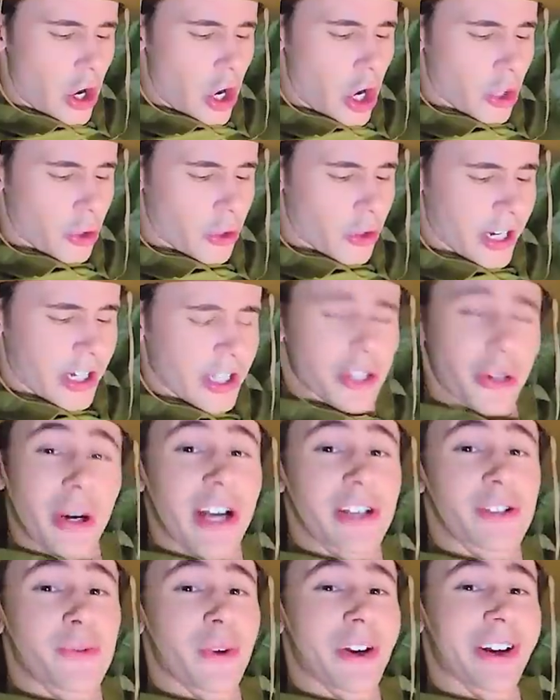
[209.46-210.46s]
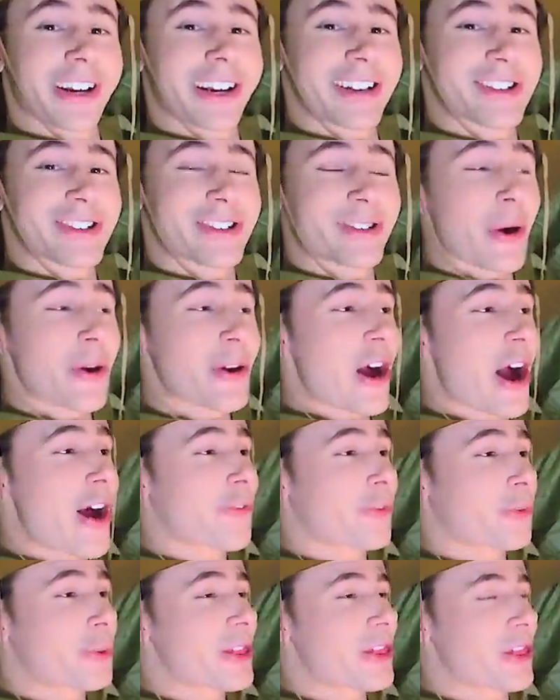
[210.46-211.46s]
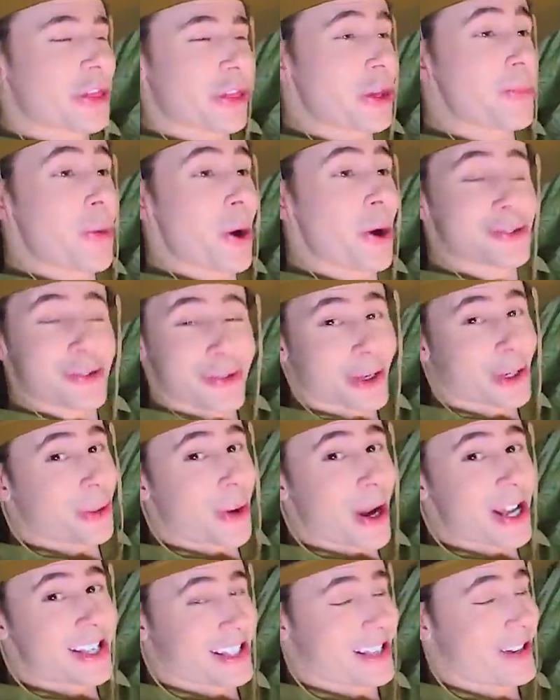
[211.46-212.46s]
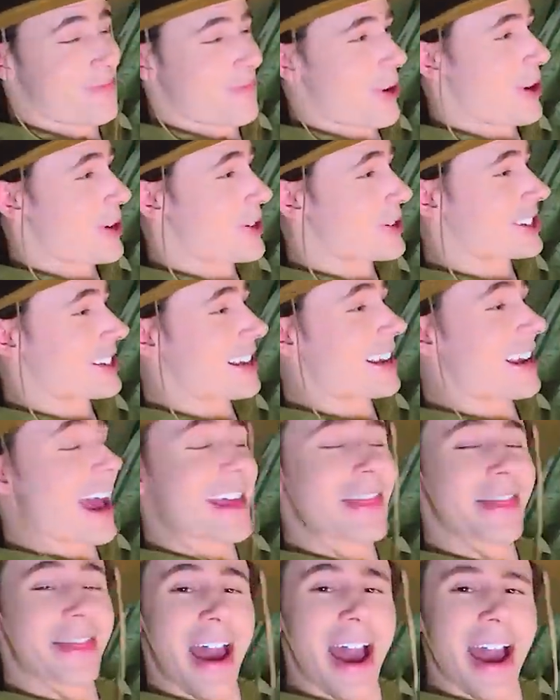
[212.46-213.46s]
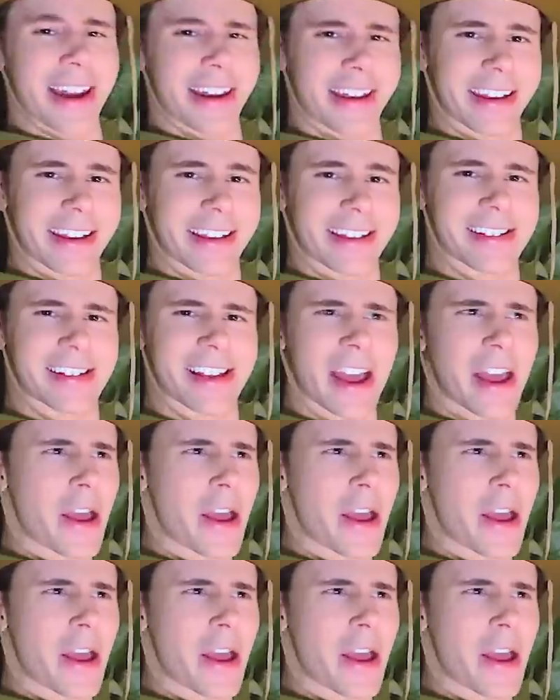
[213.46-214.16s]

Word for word: Alrighty, you guys, we are gonna start off with the most requested person, and that is